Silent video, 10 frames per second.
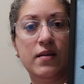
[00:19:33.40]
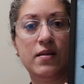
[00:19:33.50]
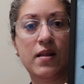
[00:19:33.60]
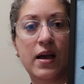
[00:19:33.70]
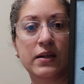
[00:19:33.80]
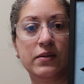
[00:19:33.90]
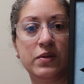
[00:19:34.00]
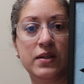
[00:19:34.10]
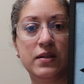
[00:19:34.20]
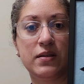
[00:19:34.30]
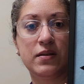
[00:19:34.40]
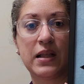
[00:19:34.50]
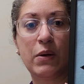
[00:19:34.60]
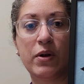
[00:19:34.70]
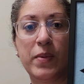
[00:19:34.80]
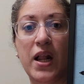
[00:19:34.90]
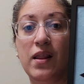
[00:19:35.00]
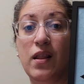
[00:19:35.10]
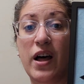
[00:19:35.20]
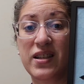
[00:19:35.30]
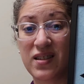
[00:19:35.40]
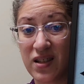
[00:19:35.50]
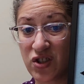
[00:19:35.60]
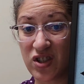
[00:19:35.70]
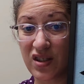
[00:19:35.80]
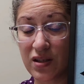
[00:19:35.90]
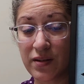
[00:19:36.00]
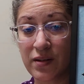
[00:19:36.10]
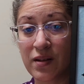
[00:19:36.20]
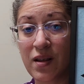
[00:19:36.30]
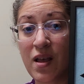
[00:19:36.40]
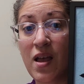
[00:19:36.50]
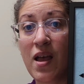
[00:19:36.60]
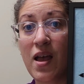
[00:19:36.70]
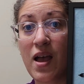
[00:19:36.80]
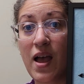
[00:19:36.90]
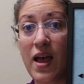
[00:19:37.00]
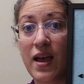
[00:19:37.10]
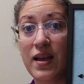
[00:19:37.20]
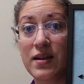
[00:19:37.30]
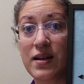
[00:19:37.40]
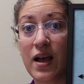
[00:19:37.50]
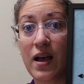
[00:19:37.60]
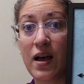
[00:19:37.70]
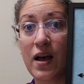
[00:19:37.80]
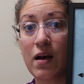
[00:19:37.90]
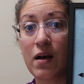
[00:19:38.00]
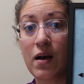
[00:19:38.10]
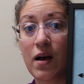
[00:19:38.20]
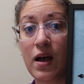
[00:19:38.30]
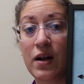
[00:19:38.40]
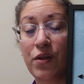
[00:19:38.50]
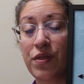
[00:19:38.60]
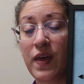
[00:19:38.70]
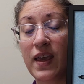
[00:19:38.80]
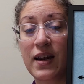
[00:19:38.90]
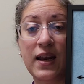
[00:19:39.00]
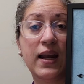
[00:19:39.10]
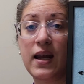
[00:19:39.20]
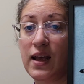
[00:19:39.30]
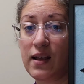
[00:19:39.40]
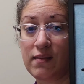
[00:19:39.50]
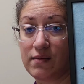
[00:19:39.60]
That would have been a lot of stitches, and I don't think it needed it